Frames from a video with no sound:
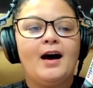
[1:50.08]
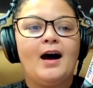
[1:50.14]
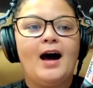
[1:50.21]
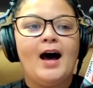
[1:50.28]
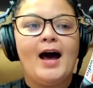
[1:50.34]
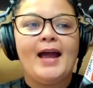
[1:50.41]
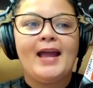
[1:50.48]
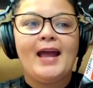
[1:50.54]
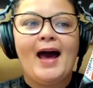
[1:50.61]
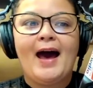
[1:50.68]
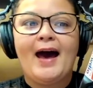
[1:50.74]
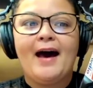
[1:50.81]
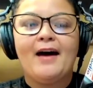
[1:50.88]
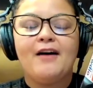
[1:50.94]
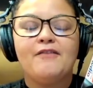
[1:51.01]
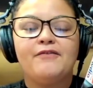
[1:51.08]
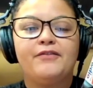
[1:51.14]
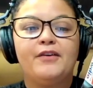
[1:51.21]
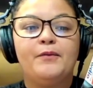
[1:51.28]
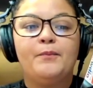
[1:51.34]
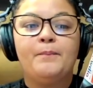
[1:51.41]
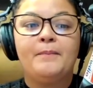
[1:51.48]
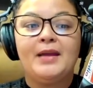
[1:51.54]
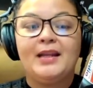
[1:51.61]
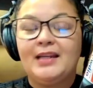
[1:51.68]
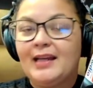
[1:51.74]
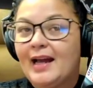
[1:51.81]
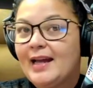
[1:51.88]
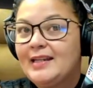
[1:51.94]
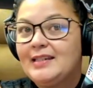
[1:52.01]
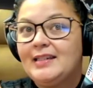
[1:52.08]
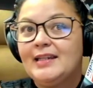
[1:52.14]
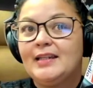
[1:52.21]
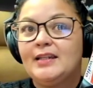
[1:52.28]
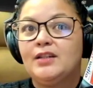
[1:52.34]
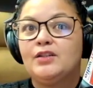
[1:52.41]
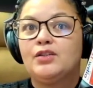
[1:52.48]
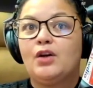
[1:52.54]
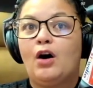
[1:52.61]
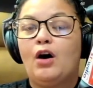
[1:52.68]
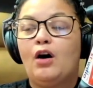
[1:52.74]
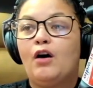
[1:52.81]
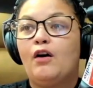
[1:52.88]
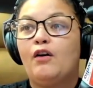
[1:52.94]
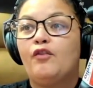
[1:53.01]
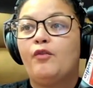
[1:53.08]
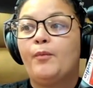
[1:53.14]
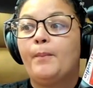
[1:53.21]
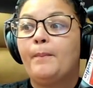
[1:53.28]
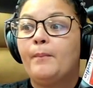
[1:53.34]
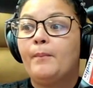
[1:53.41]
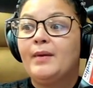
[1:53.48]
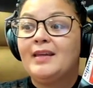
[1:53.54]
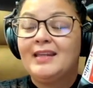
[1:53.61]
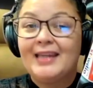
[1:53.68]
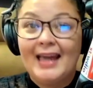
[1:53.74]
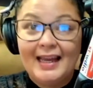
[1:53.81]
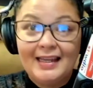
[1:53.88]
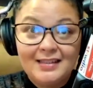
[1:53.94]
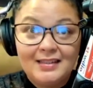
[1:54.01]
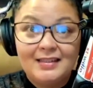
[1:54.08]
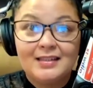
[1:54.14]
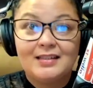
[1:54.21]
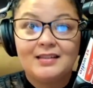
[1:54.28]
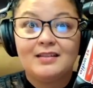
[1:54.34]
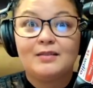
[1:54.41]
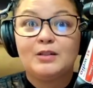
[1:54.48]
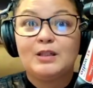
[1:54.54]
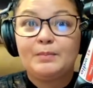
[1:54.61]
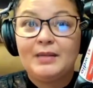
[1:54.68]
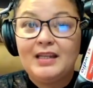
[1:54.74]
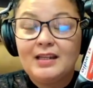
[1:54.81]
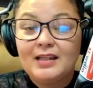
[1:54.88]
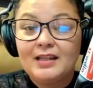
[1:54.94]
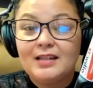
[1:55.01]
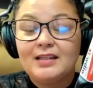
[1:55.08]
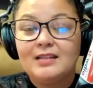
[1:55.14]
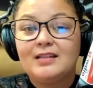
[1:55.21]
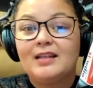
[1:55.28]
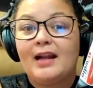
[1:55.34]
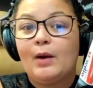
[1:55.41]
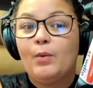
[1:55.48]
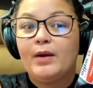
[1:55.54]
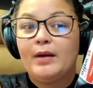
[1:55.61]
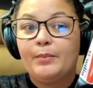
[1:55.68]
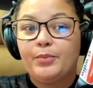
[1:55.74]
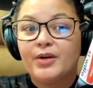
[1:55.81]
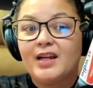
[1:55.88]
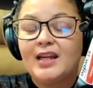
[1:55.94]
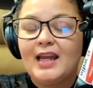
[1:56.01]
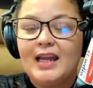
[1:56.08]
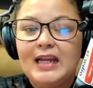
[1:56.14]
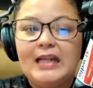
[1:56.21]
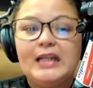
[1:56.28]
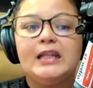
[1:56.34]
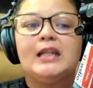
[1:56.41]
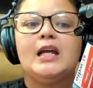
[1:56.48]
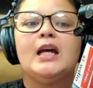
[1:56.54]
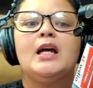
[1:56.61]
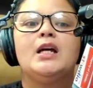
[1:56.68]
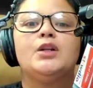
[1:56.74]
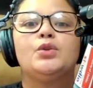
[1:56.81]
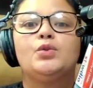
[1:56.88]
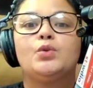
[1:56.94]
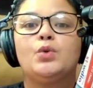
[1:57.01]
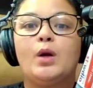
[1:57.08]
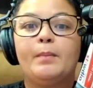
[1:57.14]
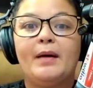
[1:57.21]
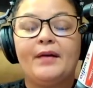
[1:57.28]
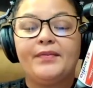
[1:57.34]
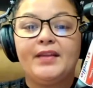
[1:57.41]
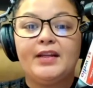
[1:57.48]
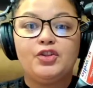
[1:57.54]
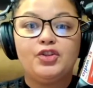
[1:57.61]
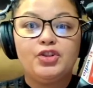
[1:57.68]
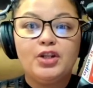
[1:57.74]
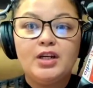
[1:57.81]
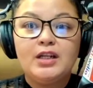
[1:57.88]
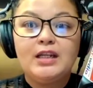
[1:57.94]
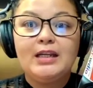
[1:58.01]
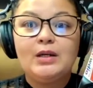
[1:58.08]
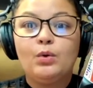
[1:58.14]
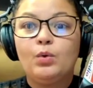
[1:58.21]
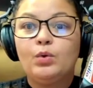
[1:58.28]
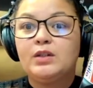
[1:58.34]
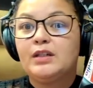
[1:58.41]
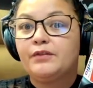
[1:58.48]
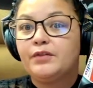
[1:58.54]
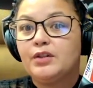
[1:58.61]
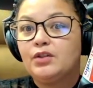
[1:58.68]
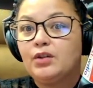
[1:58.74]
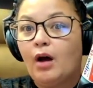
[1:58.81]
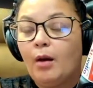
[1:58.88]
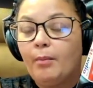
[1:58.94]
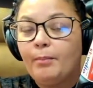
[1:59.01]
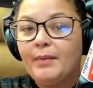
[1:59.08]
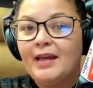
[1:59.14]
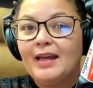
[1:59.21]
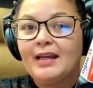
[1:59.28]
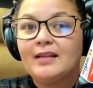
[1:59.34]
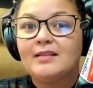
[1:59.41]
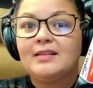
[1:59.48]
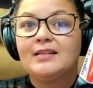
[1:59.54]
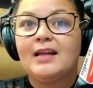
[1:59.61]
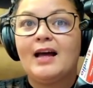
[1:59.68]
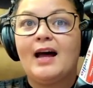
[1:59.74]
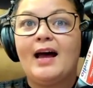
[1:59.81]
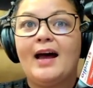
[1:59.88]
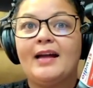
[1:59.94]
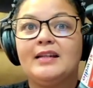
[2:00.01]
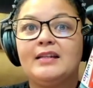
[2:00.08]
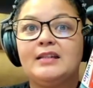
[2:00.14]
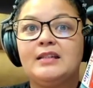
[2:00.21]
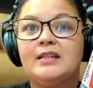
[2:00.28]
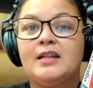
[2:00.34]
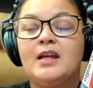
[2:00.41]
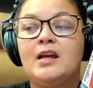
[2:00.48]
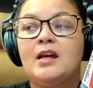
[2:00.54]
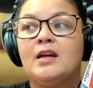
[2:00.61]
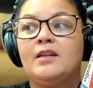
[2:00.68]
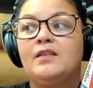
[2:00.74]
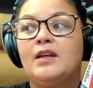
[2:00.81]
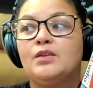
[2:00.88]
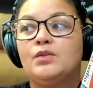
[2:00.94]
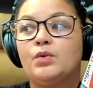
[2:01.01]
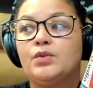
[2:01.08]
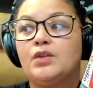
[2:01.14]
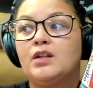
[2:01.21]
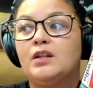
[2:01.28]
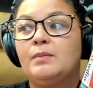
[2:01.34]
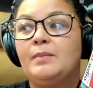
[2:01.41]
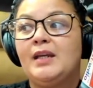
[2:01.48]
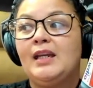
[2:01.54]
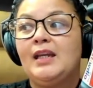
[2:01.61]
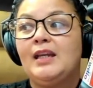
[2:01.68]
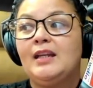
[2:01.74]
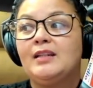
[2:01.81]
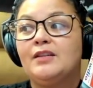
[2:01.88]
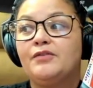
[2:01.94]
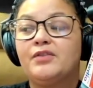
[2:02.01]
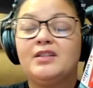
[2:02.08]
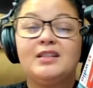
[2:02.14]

have many ideas of guest speakers that I want to bring in to talk about their journey or different topics. And there's also going to be different